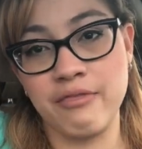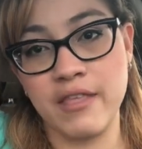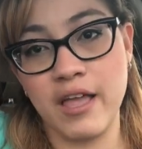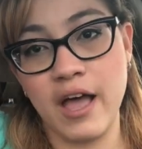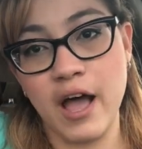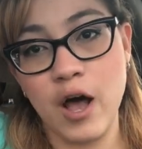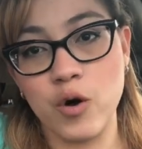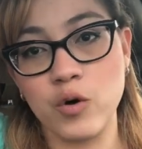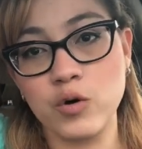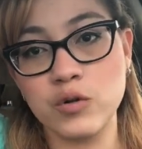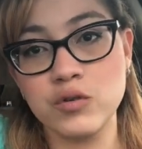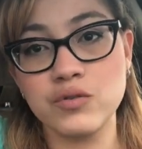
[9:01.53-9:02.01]

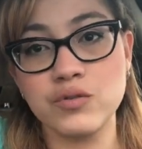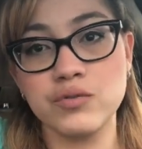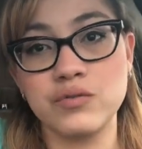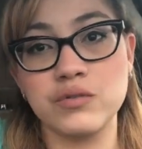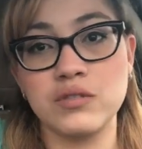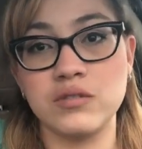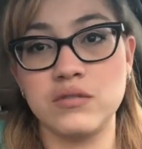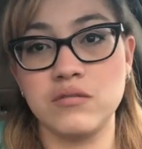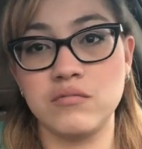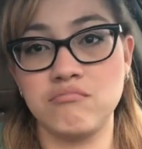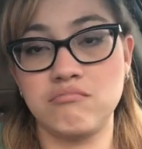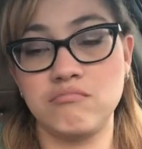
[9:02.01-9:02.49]
now
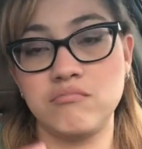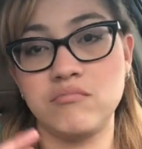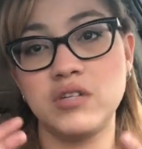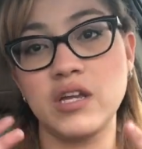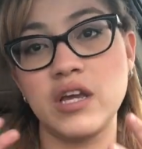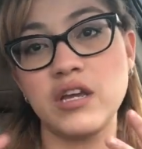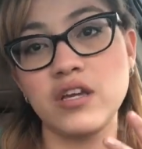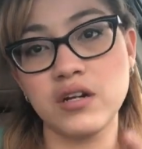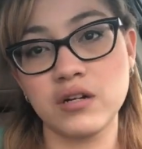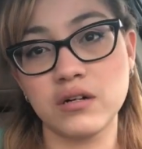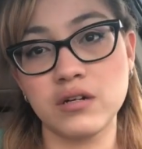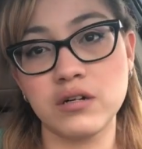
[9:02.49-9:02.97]

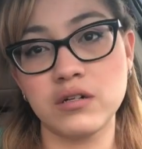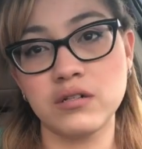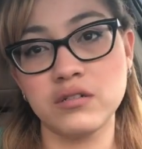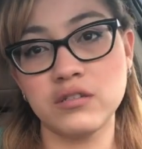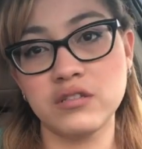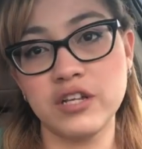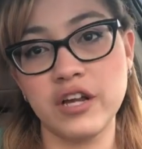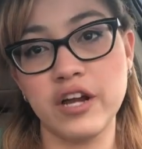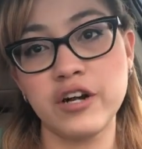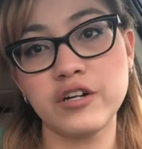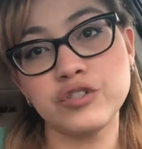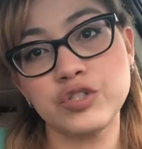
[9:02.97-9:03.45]
they
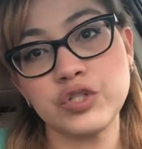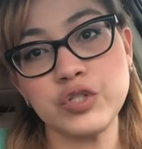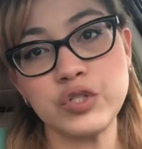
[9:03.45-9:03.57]
are